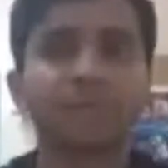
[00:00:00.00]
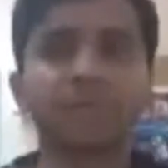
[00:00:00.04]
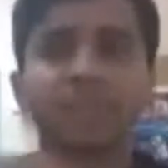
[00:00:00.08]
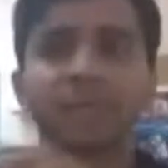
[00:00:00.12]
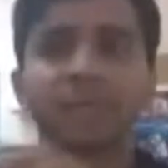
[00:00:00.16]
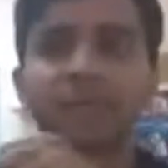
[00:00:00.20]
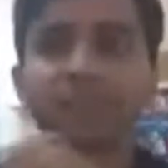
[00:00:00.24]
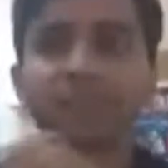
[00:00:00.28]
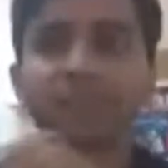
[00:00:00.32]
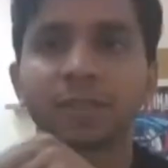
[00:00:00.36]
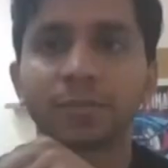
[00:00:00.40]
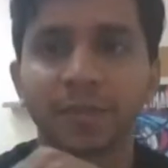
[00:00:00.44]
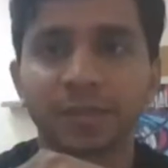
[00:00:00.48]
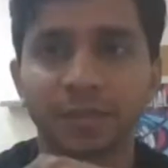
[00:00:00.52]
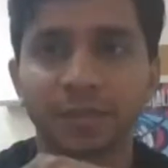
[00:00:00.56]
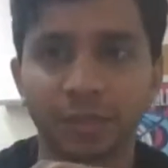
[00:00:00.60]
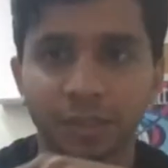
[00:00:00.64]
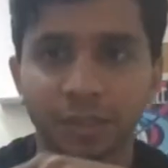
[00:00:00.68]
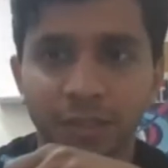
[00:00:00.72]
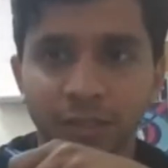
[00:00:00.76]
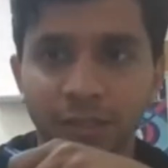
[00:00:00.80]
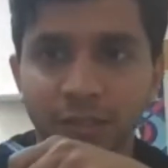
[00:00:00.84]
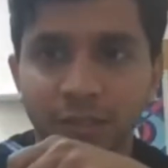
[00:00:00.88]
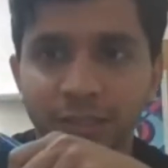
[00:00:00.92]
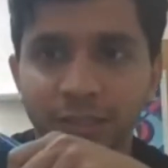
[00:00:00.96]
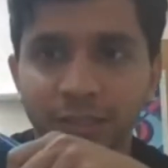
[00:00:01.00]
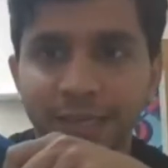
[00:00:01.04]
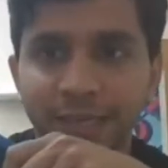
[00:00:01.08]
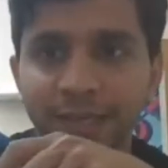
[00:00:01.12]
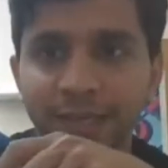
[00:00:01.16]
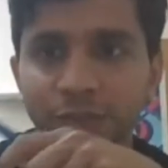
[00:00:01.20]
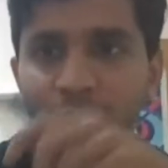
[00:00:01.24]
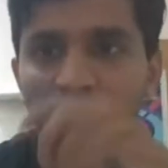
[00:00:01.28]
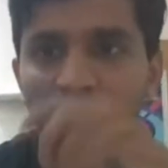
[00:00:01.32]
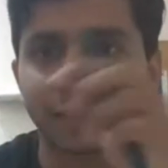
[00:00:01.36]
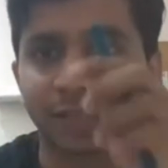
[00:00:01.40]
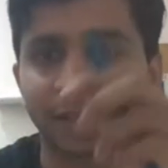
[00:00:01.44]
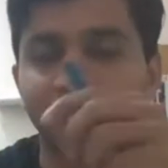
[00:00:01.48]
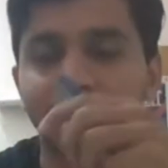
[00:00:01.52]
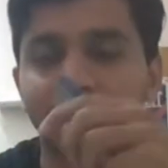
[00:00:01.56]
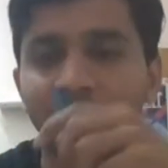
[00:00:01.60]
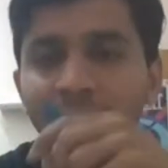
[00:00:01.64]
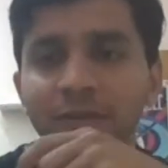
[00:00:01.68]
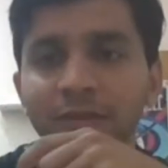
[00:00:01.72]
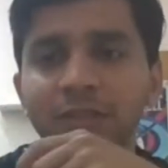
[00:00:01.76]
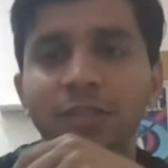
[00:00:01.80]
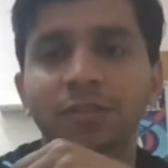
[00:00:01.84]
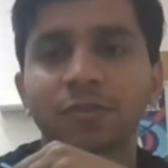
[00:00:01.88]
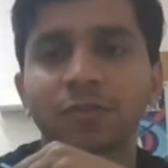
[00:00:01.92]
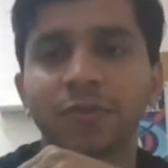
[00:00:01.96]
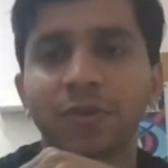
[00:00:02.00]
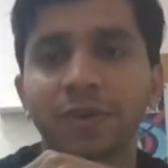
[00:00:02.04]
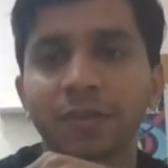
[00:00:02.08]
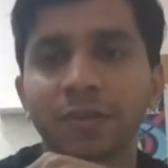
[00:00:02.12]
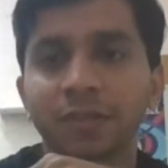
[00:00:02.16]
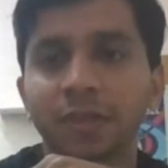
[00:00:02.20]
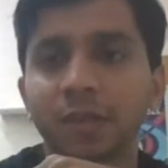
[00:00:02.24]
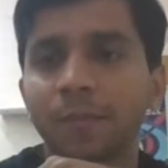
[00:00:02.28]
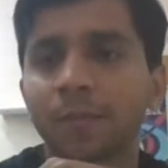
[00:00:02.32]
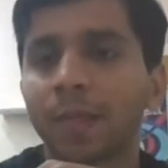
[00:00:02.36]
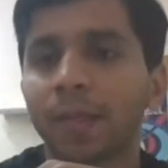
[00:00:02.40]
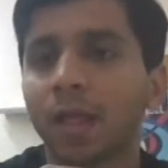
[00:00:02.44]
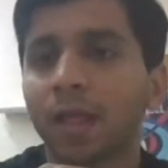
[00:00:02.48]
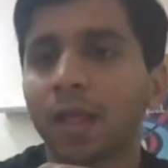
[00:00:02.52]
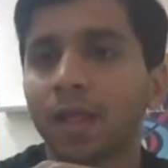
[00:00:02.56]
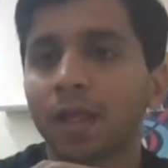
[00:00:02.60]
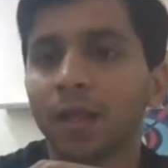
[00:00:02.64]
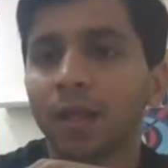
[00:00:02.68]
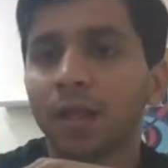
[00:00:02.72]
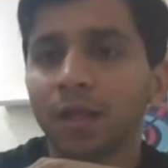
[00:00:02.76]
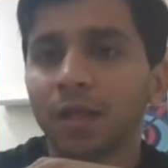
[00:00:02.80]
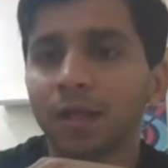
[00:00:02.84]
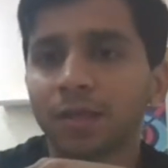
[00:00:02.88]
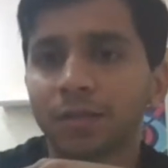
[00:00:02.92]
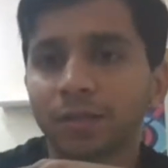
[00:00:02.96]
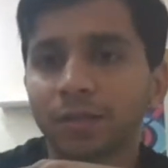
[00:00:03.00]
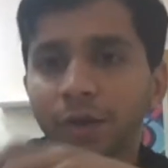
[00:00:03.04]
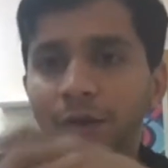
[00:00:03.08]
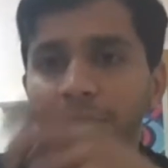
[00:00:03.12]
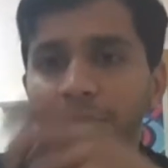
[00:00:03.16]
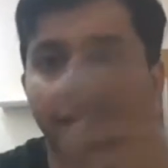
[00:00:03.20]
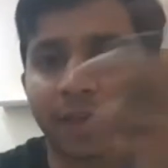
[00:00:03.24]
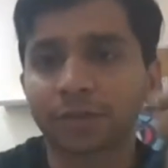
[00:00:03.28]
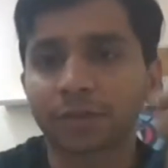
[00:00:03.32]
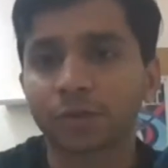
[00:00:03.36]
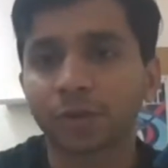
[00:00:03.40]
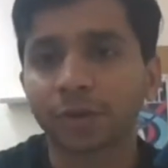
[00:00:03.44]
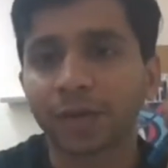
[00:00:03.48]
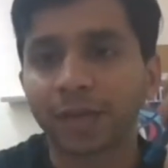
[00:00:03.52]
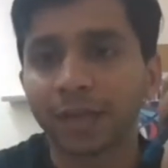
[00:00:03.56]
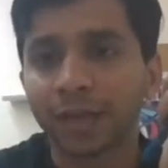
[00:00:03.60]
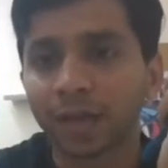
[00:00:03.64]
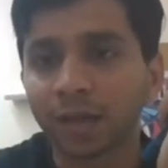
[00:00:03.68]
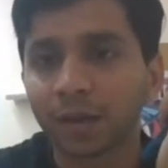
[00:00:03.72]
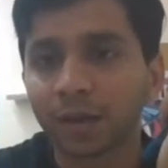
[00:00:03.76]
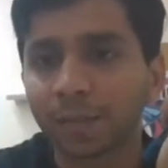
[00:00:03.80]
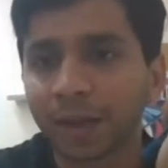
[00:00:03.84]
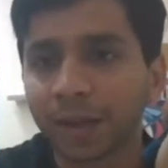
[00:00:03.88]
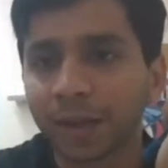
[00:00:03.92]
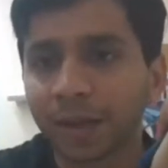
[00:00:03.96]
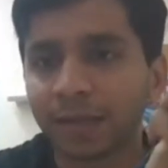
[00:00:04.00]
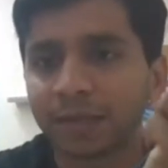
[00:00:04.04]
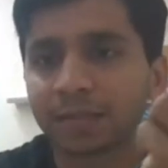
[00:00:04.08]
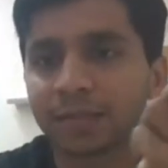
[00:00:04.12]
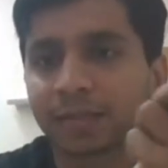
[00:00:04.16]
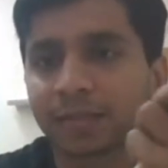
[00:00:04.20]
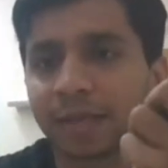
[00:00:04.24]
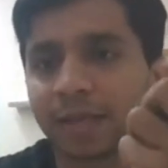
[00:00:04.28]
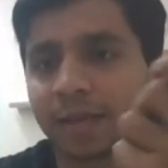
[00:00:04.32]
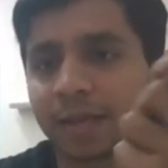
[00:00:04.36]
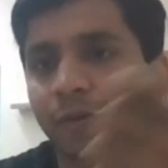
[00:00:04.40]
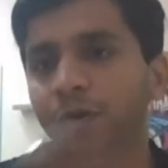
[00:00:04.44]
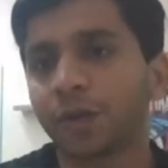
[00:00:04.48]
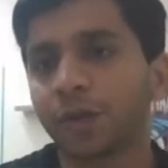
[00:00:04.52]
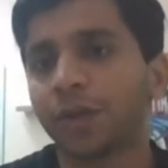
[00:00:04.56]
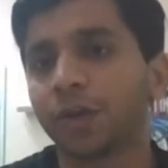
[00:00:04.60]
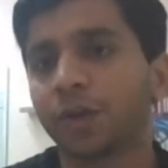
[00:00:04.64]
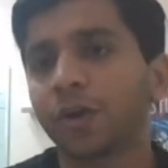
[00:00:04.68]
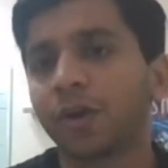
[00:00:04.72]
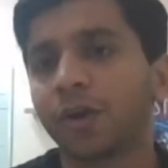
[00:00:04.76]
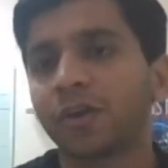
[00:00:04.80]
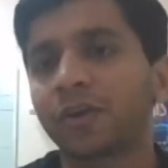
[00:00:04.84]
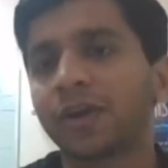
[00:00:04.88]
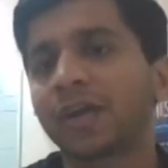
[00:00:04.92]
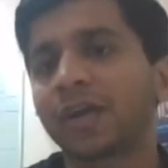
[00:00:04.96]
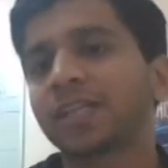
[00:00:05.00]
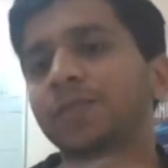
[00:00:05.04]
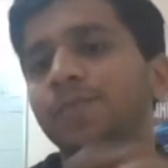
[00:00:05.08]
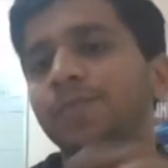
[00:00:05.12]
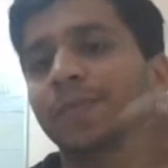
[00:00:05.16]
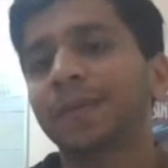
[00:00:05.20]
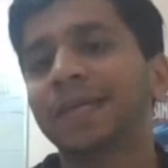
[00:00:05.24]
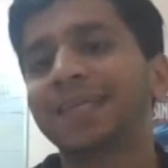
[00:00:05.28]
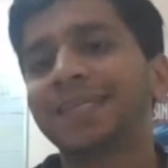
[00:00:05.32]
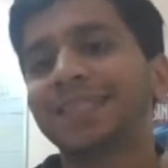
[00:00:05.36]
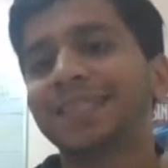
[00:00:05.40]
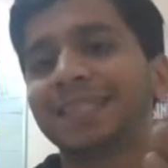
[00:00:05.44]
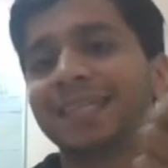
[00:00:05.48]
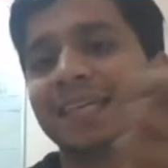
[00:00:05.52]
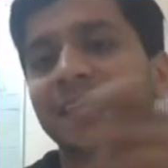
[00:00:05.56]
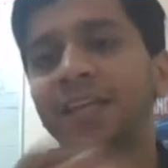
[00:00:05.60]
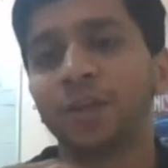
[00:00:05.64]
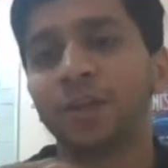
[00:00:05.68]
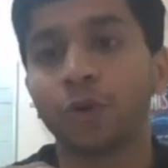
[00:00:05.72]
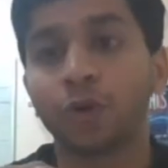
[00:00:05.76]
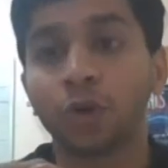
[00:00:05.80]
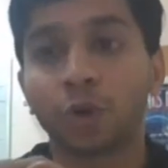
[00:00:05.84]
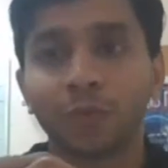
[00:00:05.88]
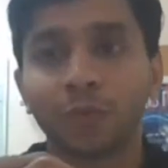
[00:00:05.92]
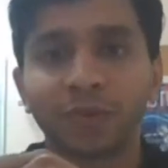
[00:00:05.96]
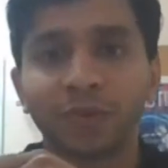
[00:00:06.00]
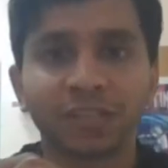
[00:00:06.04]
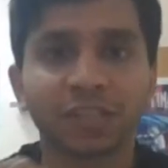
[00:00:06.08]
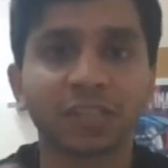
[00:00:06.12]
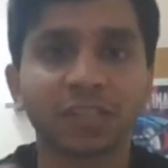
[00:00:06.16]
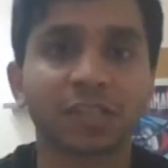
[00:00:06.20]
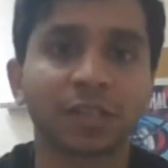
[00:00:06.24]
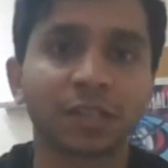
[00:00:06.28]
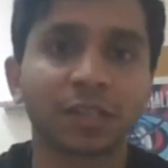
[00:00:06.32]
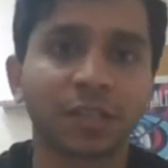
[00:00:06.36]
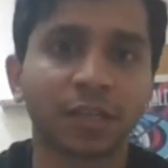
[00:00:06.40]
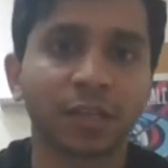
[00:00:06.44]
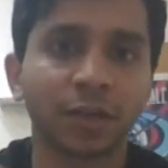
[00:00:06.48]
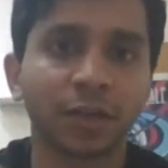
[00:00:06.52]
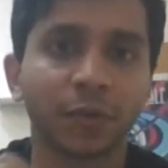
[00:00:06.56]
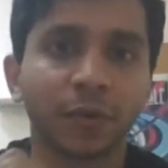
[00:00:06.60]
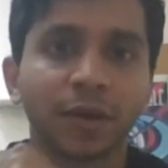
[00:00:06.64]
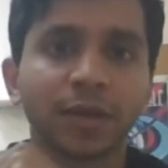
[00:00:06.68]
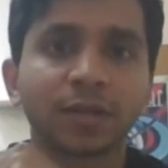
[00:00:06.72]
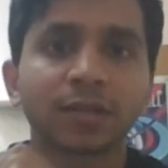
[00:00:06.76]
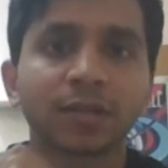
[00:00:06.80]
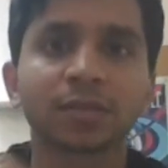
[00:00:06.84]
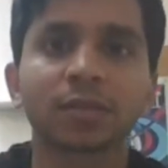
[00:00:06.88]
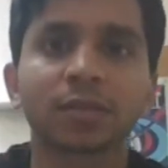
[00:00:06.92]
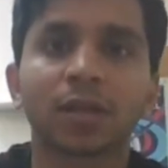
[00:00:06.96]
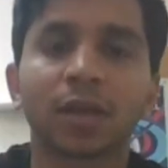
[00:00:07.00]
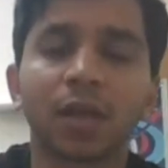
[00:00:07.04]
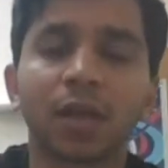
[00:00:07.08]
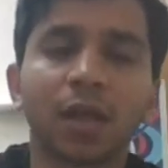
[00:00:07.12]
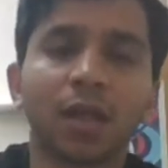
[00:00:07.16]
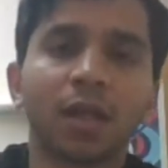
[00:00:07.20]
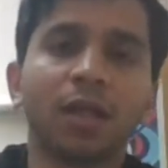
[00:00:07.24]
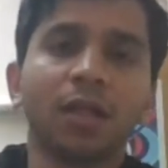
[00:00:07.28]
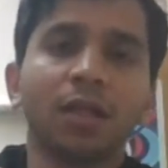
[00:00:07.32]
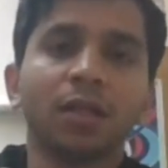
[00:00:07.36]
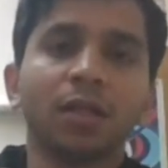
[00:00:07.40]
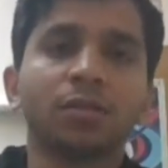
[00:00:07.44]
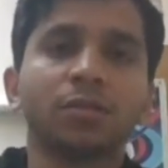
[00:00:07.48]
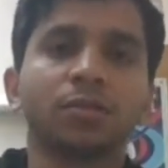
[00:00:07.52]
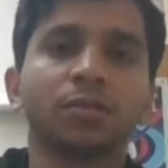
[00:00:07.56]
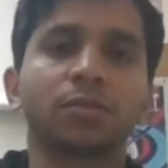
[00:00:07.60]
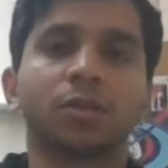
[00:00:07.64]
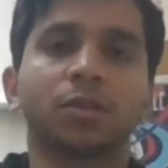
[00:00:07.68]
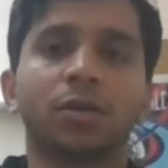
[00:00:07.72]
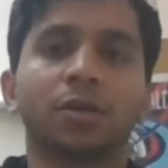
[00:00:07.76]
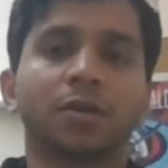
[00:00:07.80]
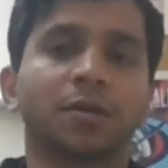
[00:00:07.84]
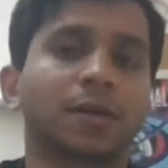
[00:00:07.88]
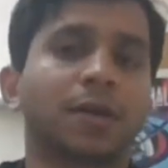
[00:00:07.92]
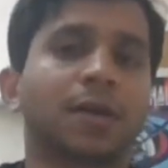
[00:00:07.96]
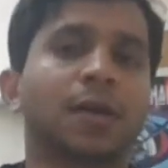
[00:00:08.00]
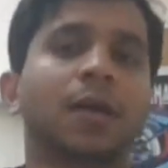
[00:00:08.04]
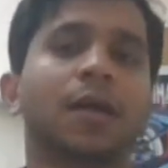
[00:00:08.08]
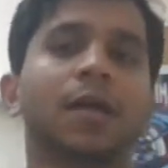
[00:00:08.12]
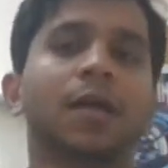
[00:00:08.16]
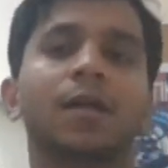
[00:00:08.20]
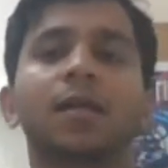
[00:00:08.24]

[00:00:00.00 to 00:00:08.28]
so I, yeah, I'm seeing these messages in the chat, so I think I'll just read them. So, okay, so Neilup is saying, could you contrast PhD in Europe versus in the US? So,